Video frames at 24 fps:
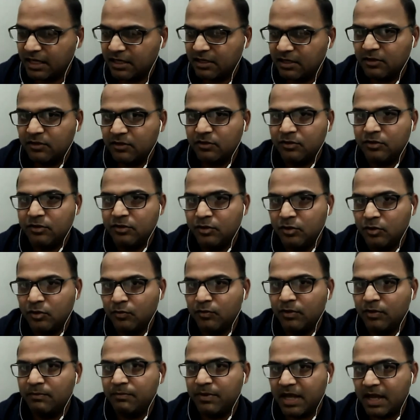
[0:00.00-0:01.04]
then
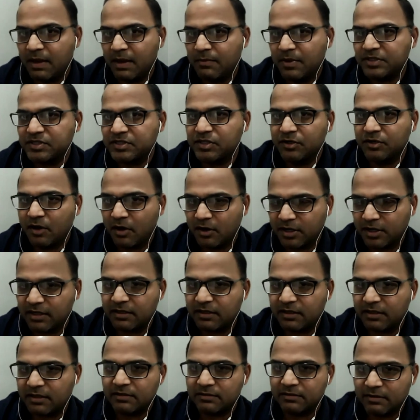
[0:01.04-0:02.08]
you will become
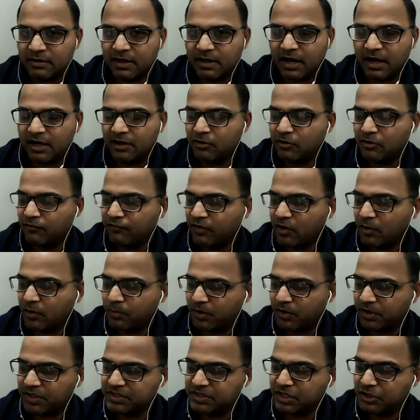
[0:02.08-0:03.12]
acidotic. And if you're
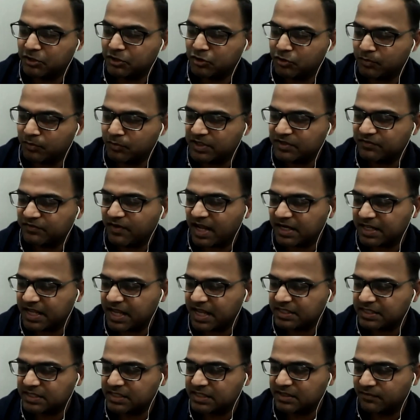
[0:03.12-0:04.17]
producing too much
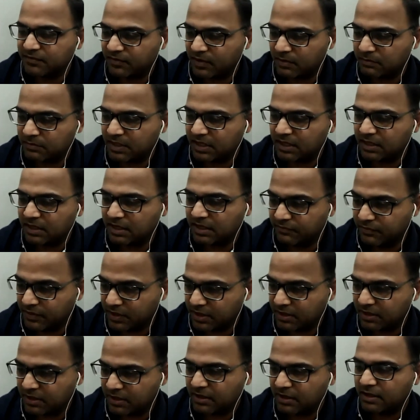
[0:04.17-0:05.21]
fatty acid from the
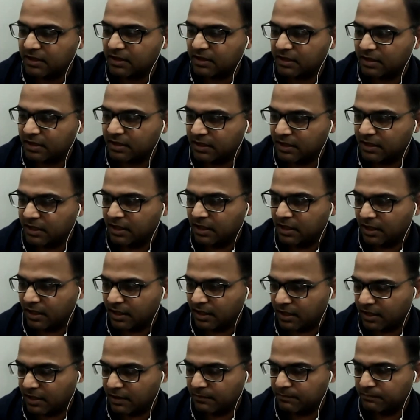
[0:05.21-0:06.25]
liver,
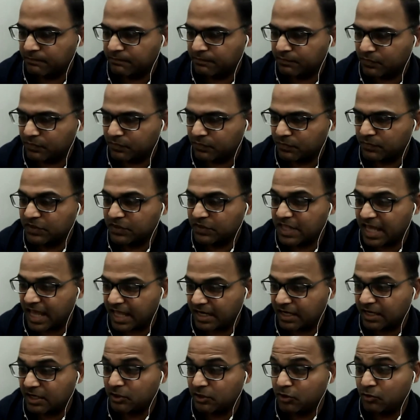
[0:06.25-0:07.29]
um,
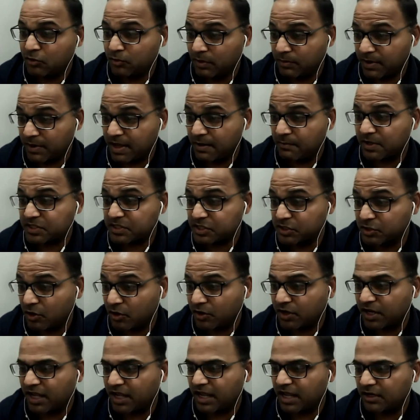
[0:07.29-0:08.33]
then you will become
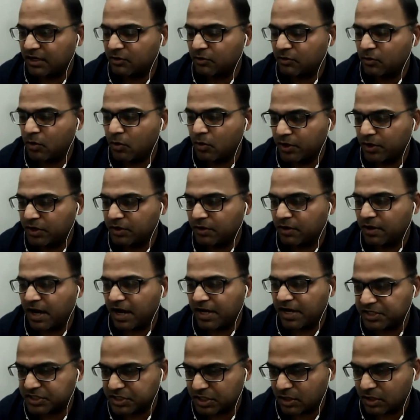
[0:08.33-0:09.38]
acidotic and you go into
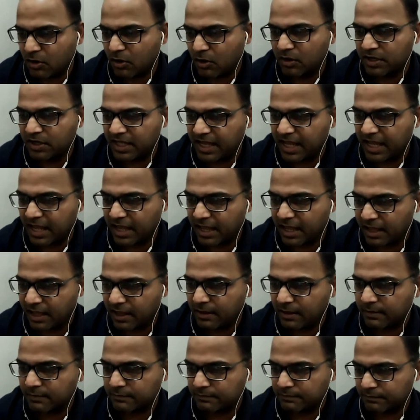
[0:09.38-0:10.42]
a condition called
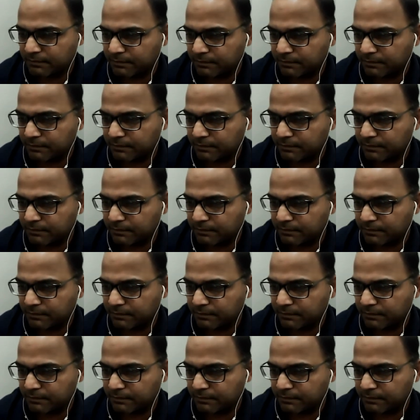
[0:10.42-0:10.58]
DKA.